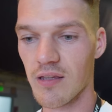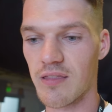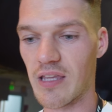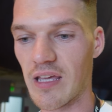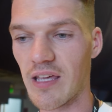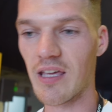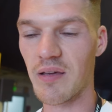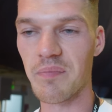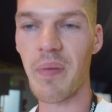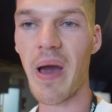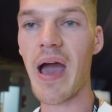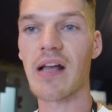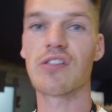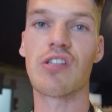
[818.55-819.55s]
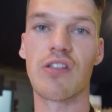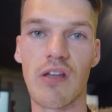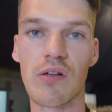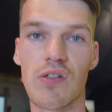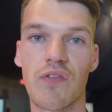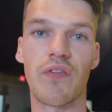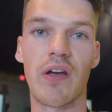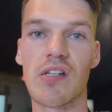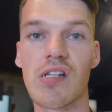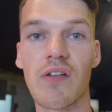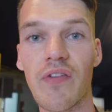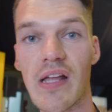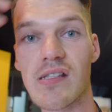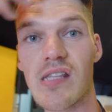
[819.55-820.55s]
thinking back to those first
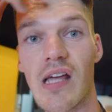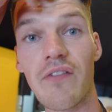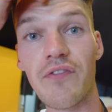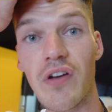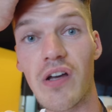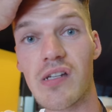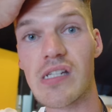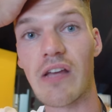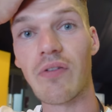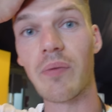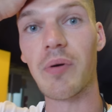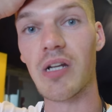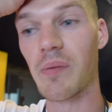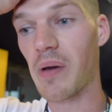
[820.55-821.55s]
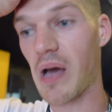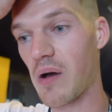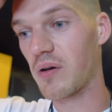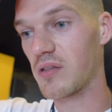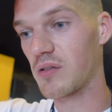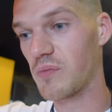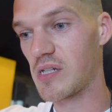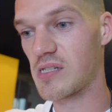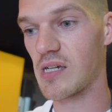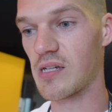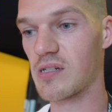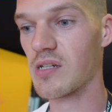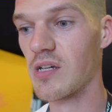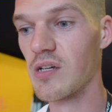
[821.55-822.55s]
events, that first ever body power that we did